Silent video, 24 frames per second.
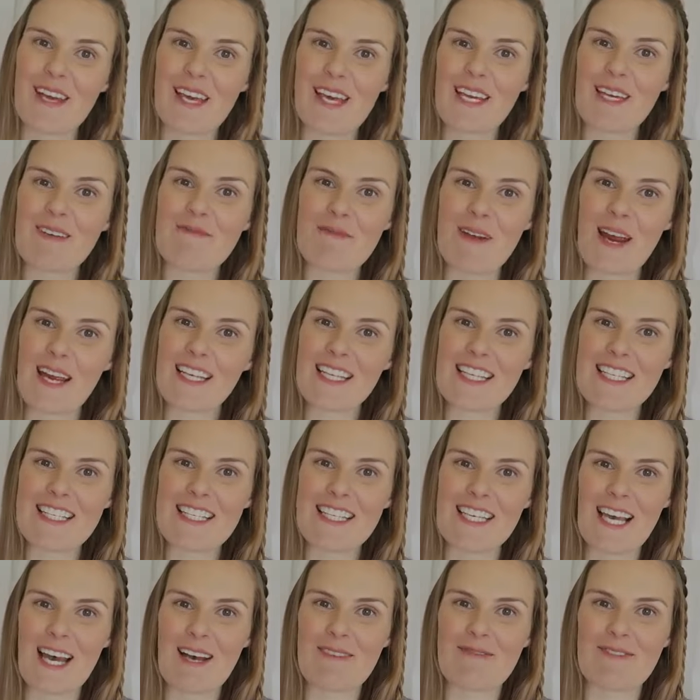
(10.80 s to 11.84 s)
week
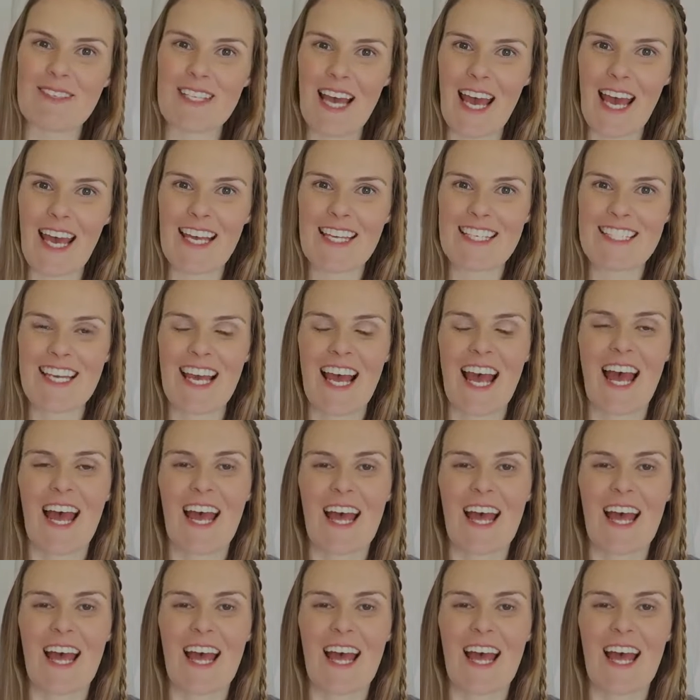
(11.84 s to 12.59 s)
pregnancy update.